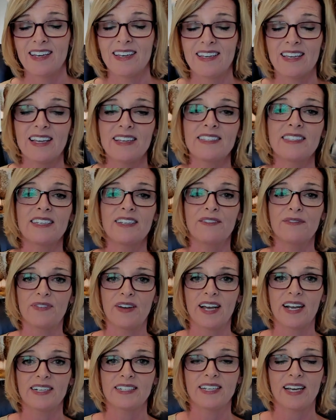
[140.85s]
Yes, in
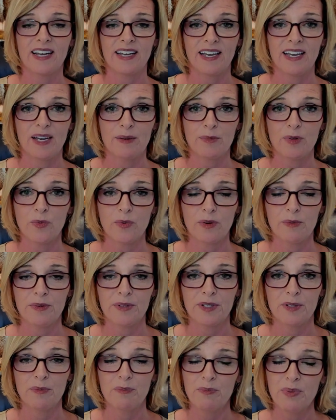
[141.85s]
fact, I am a
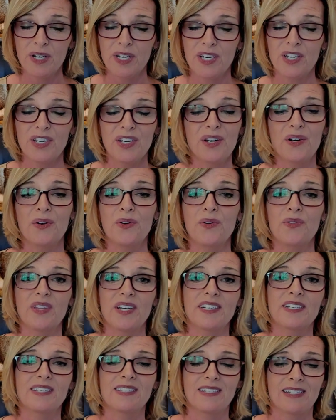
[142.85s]
woman, but no,
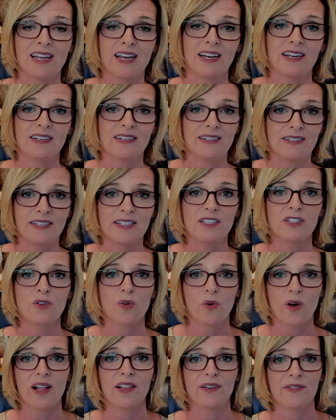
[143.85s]
that does not
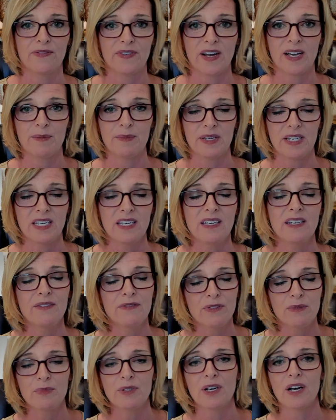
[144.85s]
disqualify me
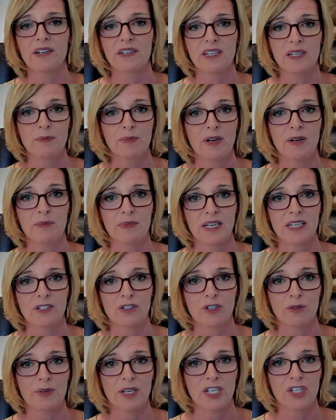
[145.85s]
from talking about
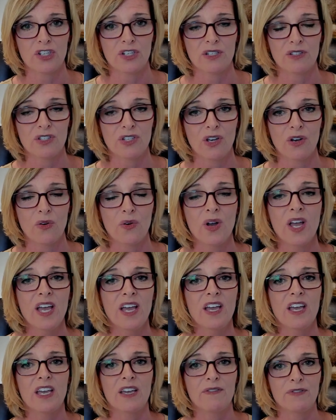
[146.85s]
masturbation. So
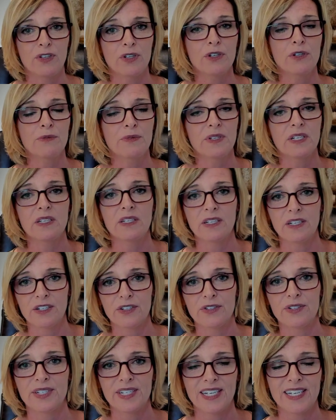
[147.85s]
if you're really
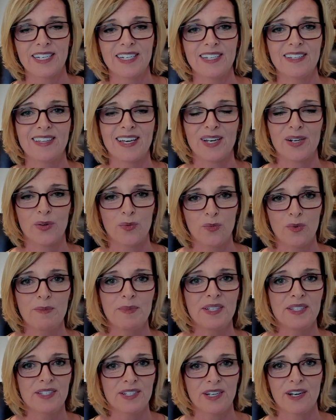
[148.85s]
irritated that a
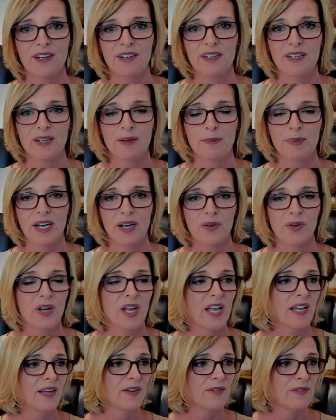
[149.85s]
woman's talking about
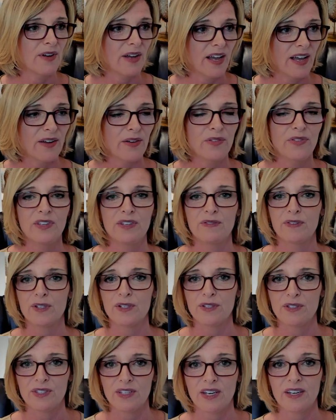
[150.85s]
healthy
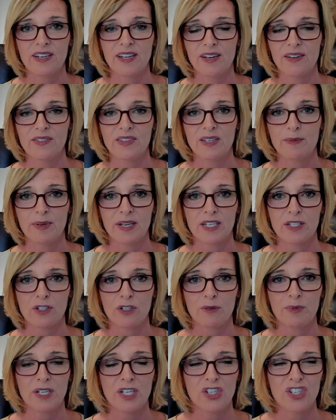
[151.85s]
versus unhealthy
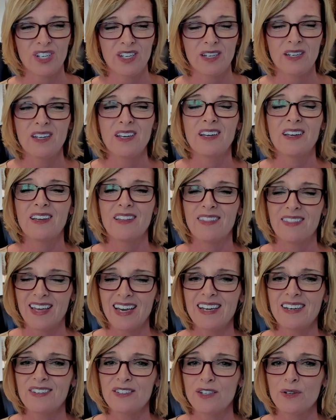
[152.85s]
masturbation,
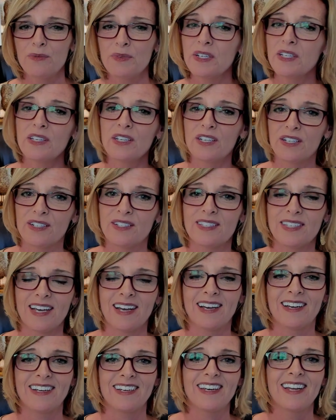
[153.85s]
that is a really good
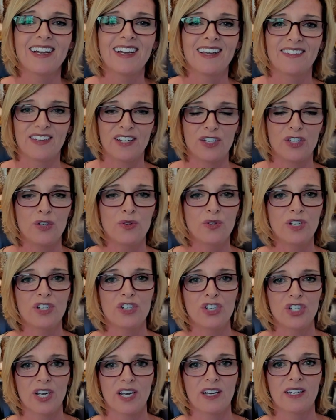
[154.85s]
sign that you can
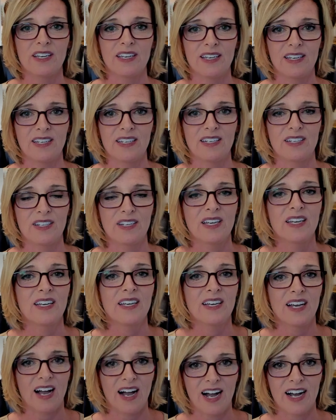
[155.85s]
check in
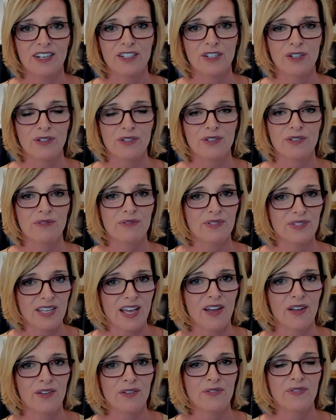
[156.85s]
on
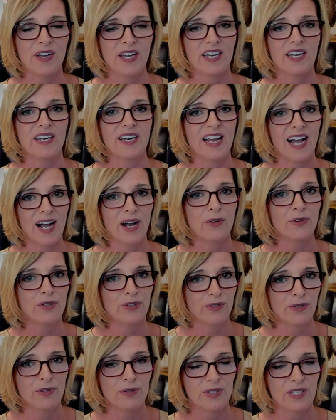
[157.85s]
yourself and how you're
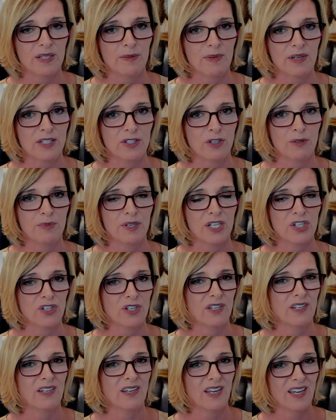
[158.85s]
using
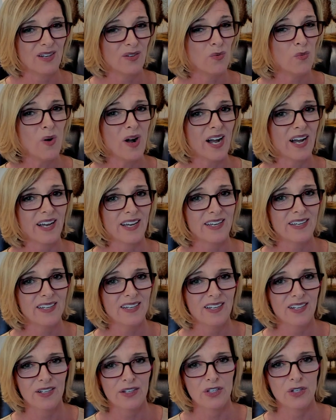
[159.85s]
masturbation and why
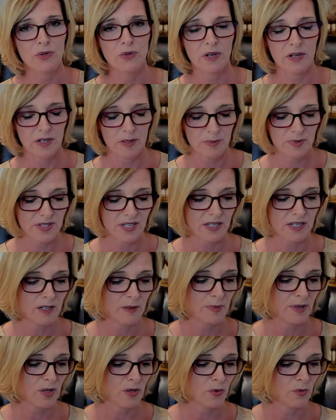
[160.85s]
you are upset
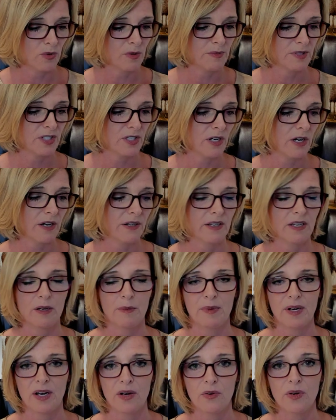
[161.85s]
about a woman talking
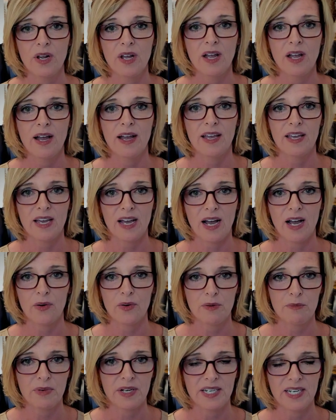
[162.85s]
about how
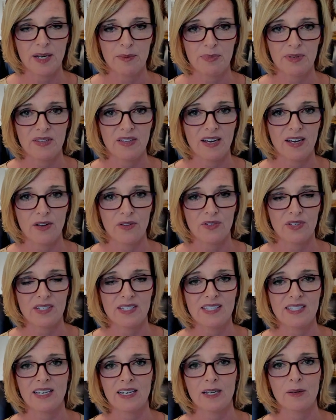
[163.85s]
it might not be the
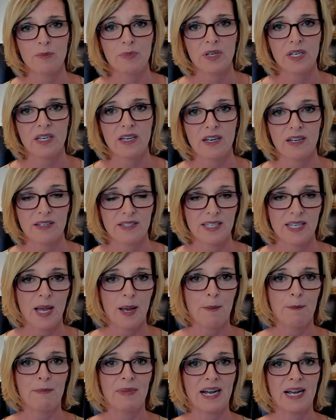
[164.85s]
healthiest thing. Because
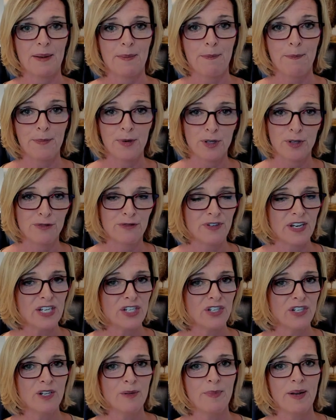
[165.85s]
my
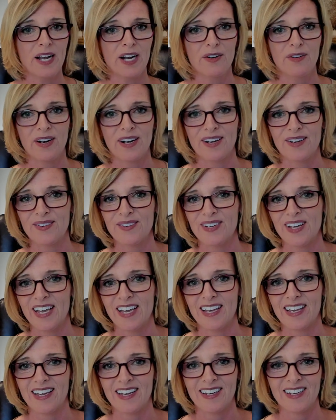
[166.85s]
professional background
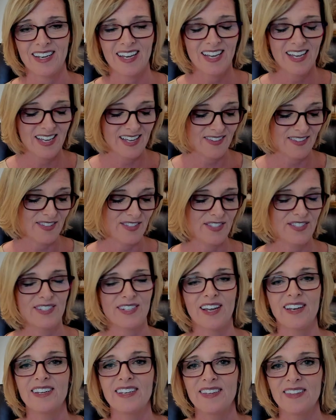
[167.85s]
and the
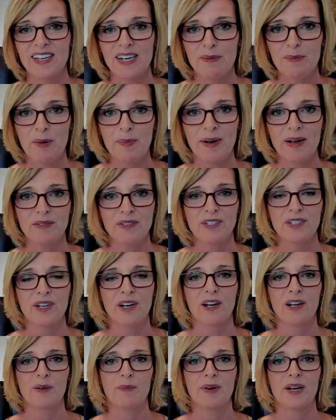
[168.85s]
study that I'm about to
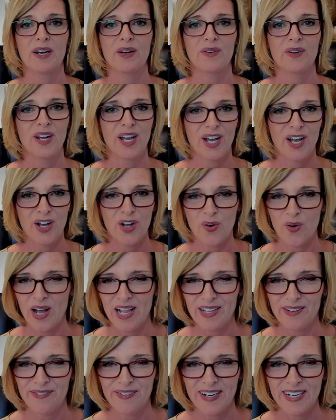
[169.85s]
talk about
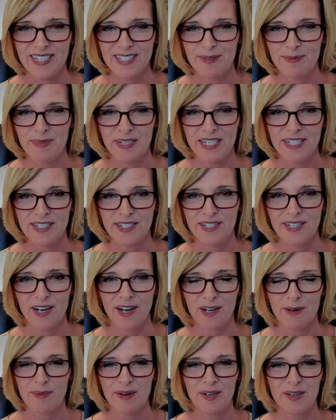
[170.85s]
qualifies me to
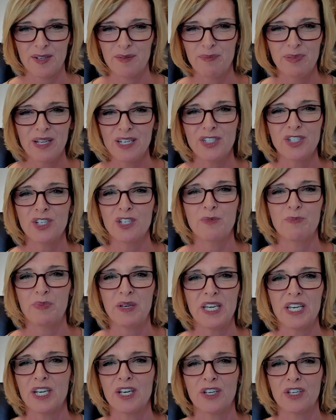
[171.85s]
talk about it. Plus, just
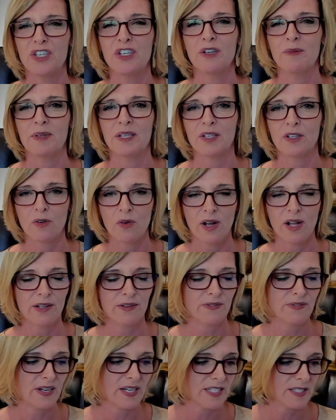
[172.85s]
being a human
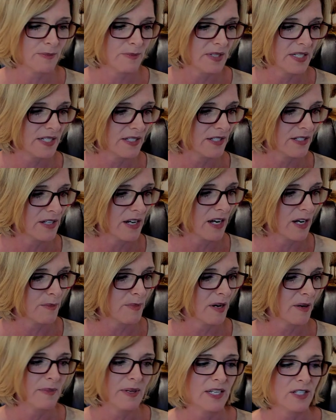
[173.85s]
qualifies me to talk
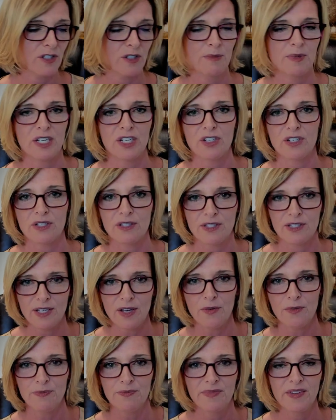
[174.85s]
about masturbation. So,